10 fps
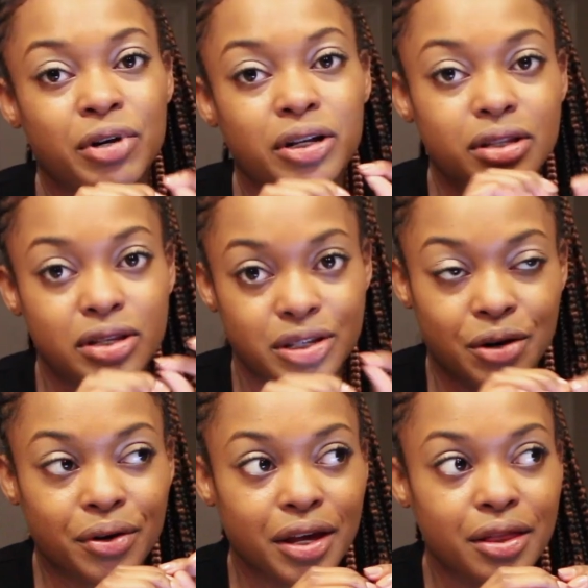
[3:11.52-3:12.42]
bit
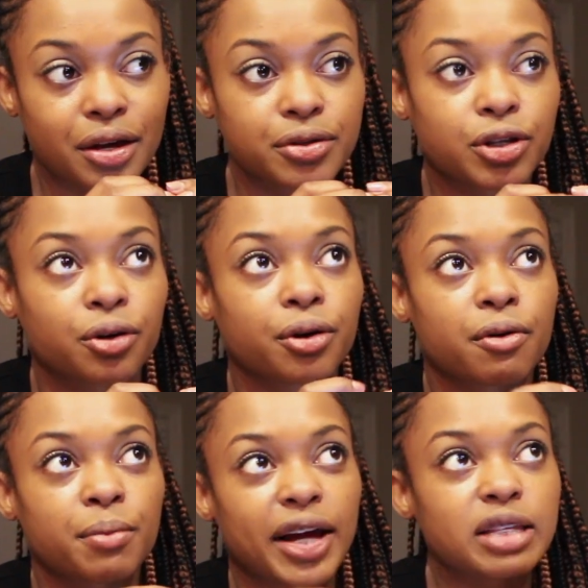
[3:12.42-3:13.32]
silky though, so it
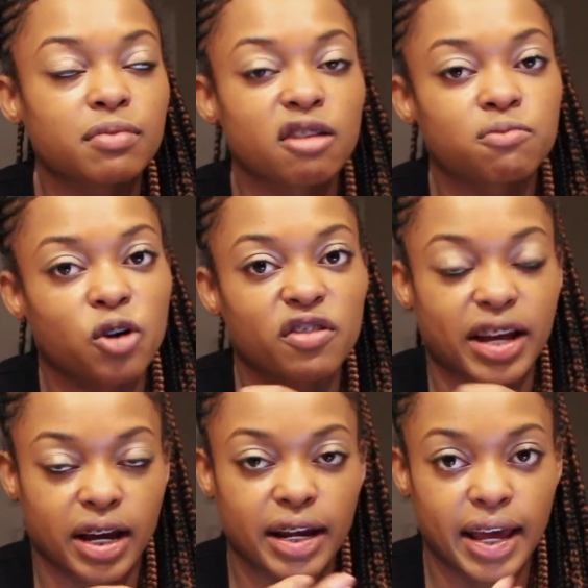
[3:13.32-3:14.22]
reminds me of more
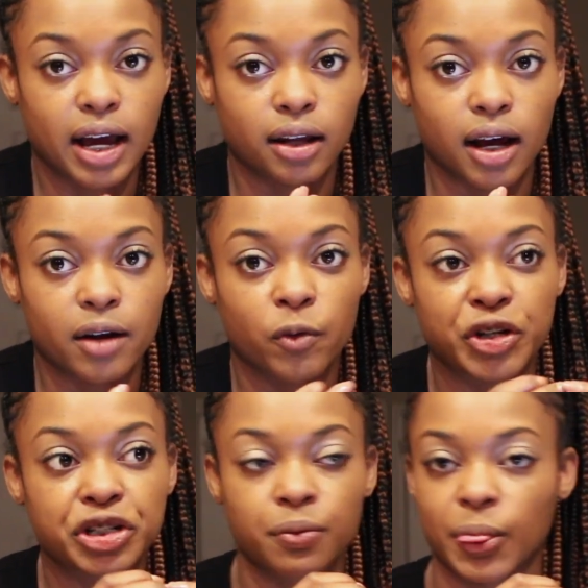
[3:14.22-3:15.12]
like a Kanekalon,
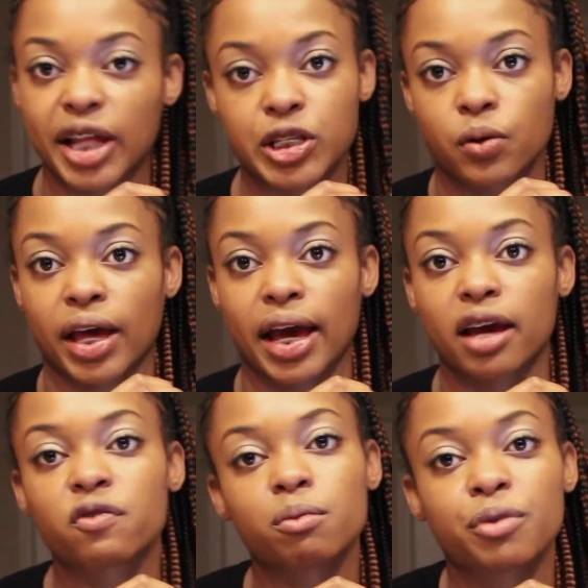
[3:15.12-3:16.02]
which it's
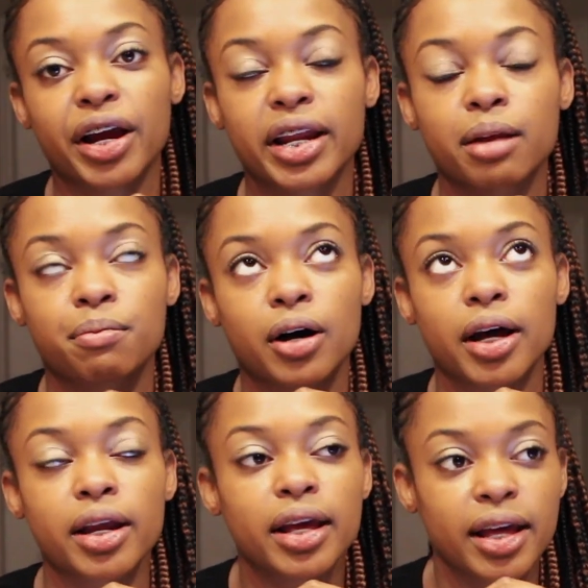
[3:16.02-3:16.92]
okay for braiding,
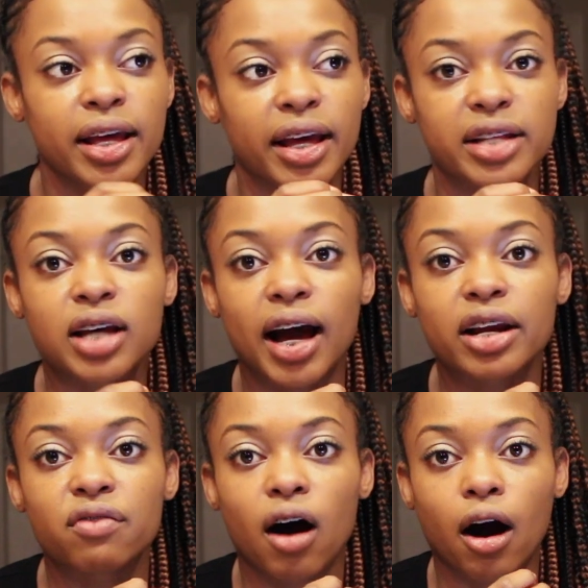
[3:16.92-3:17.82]
but it's
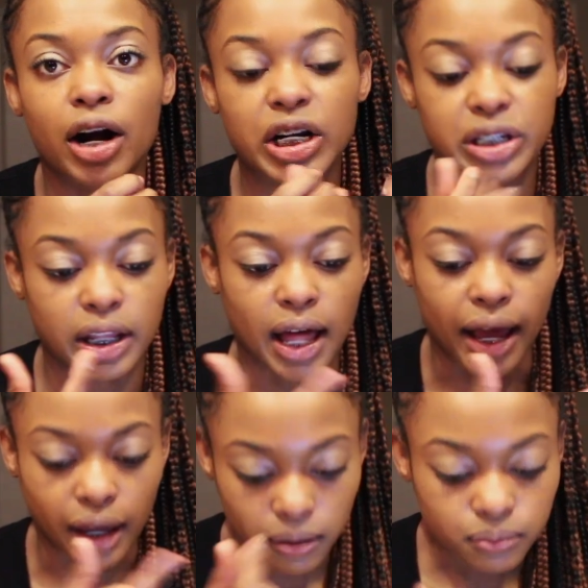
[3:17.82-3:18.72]
kind of hard to
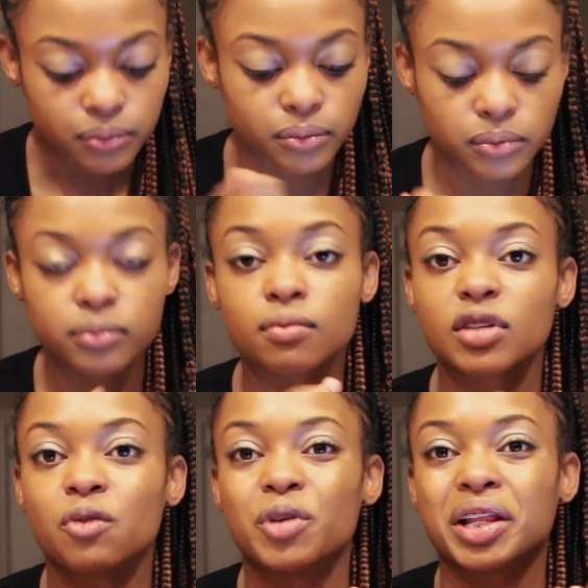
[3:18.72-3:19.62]
like
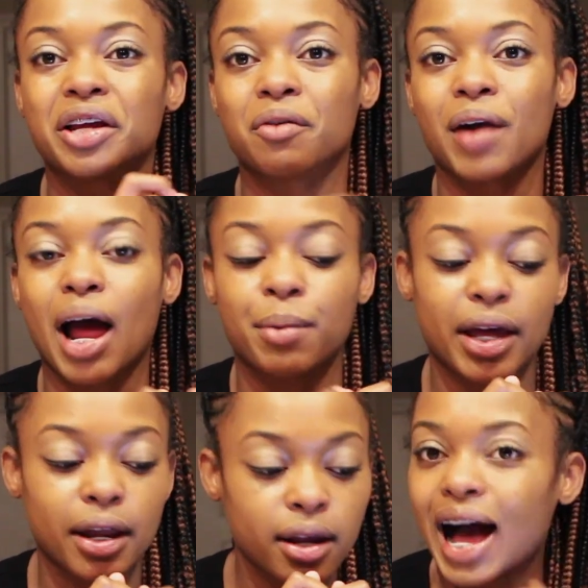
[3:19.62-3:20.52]
really grab
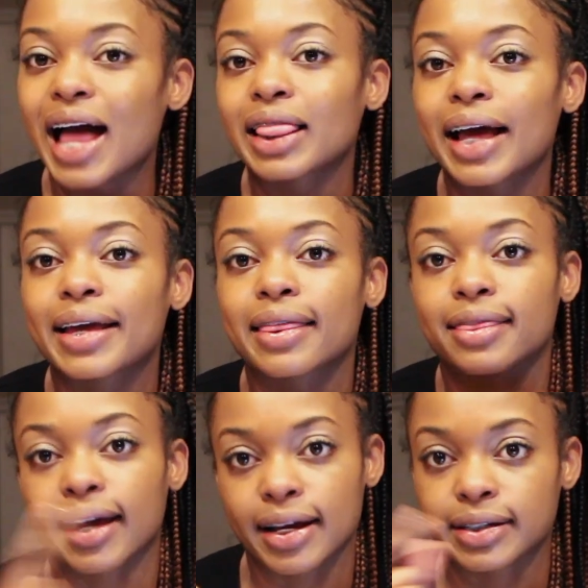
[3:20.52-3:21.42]
it. I like
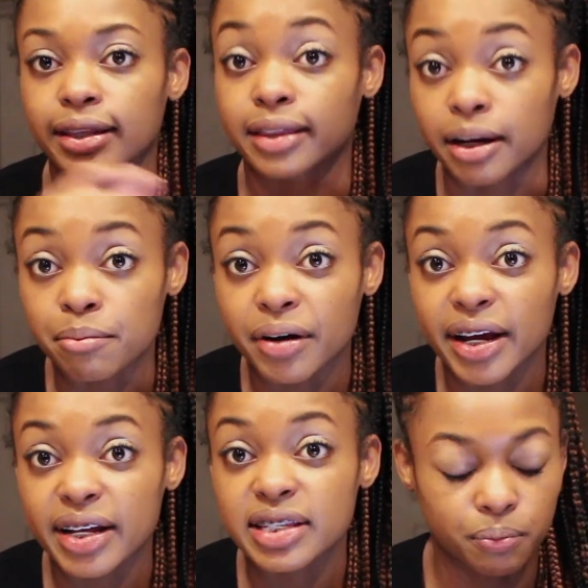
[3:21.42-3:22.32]
thick to thin
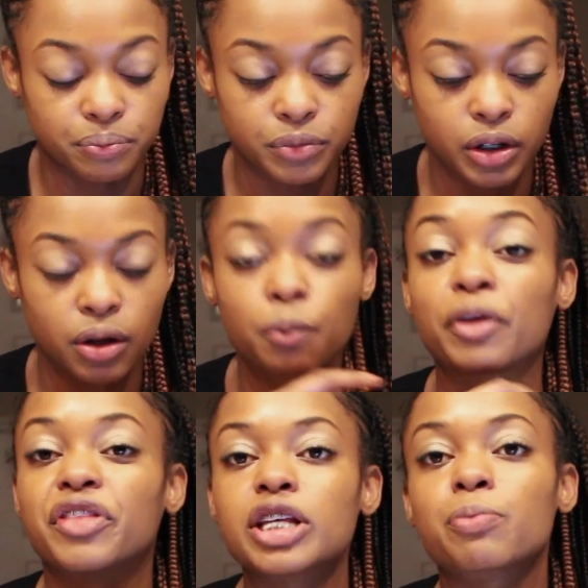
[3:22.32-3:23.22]
braids.
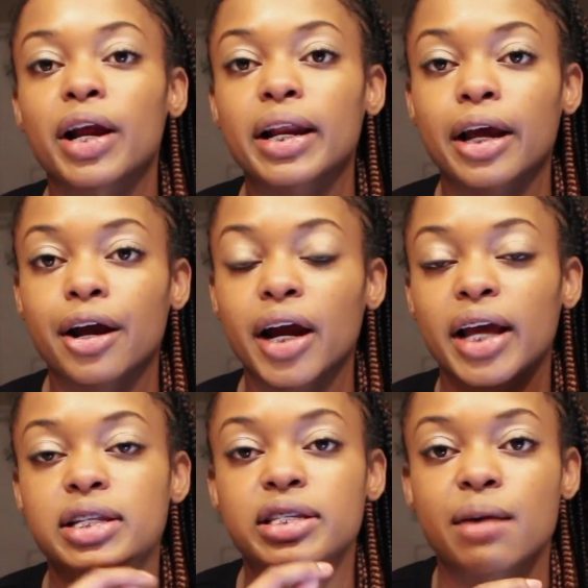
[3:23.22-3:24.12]
With this braiding hair,
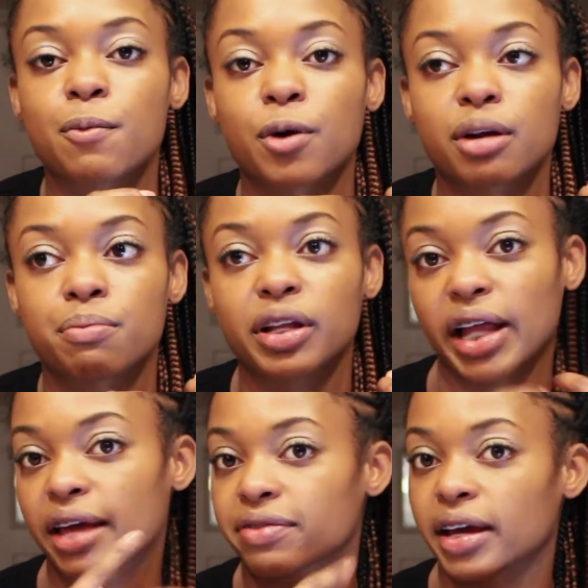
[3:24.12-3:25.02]
it seemed more to be
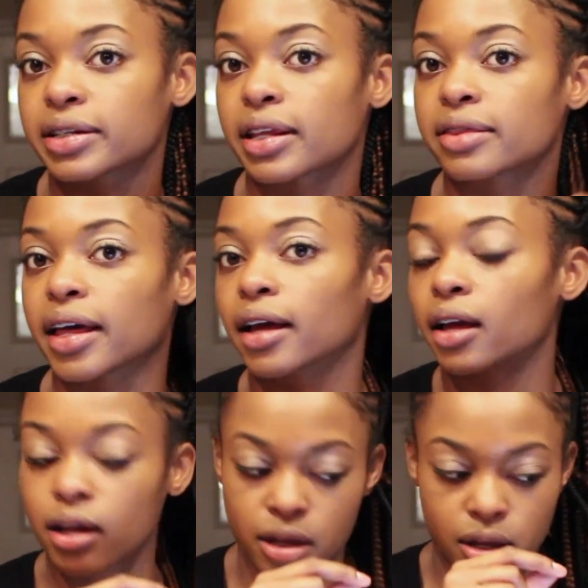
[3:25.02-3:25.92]
like thick to
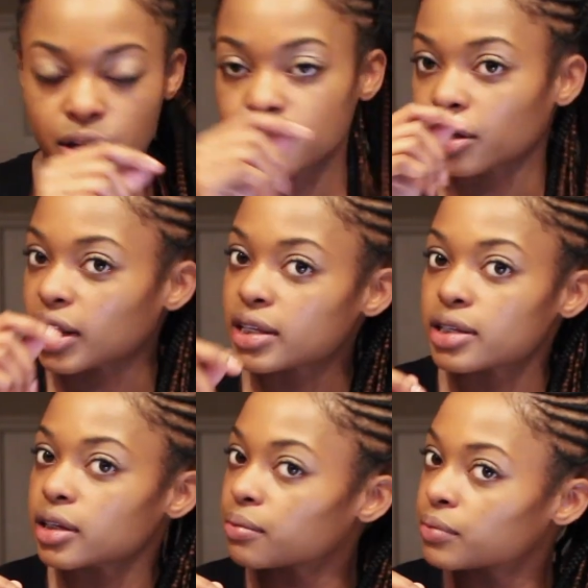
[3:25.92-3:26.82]
thick. So
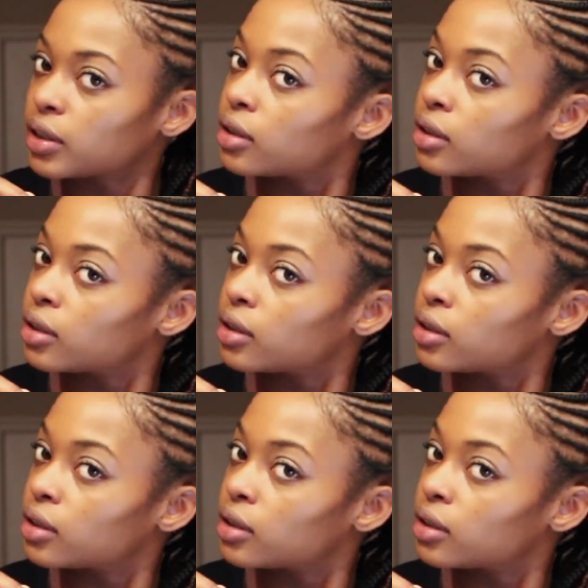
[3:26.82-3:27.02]
let's see.